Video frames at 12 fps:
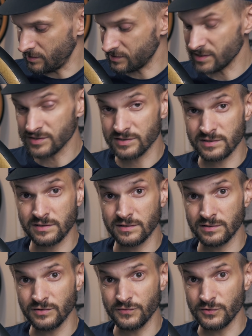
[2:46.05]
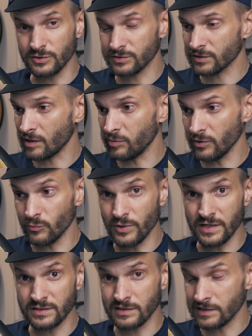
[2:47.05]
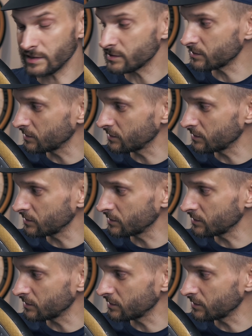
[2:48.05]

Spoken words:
since the first couple of weeks at least.